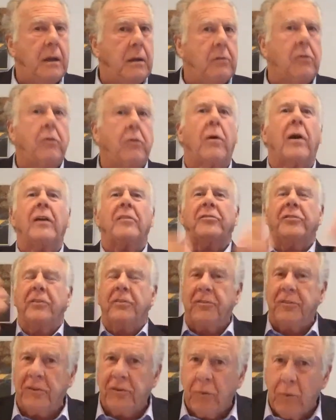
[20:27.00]

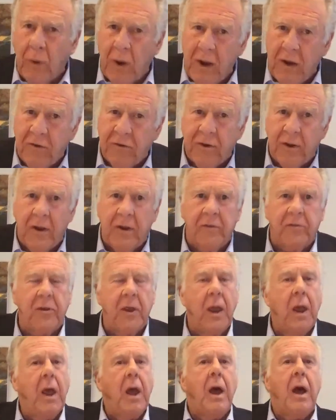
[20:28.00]
crisis situations,
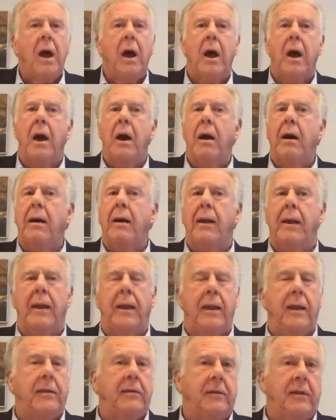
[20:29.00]

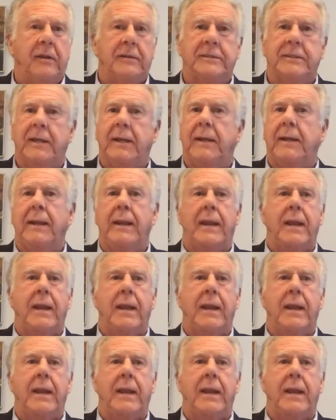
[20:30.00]
and like I said,